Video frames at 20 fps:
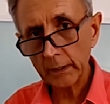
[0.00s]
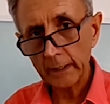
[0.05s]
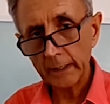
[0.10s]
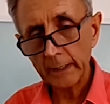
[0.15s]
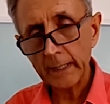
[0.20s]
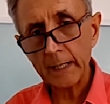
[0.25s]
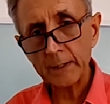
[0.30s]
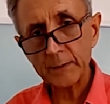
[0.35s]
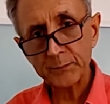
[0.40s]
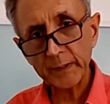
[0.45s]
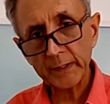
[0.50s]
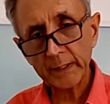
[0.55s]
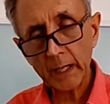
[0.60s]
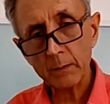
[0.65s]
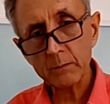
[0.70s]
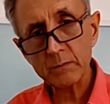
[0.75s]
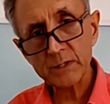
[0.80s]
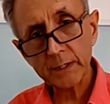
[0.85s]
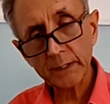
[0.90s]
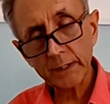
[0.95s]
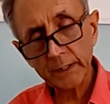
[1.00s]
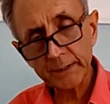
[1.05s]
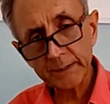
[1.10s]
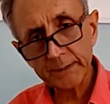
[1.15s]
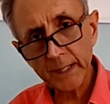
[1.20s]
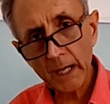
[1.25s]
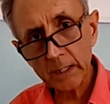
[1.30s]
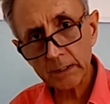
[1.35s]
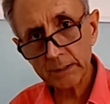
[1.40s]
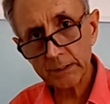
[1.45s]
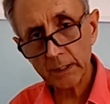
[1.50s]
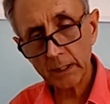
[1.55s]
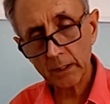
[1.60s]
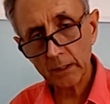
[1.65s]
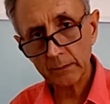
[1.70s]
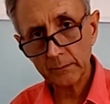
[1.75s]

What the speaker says: it becomes a conductor.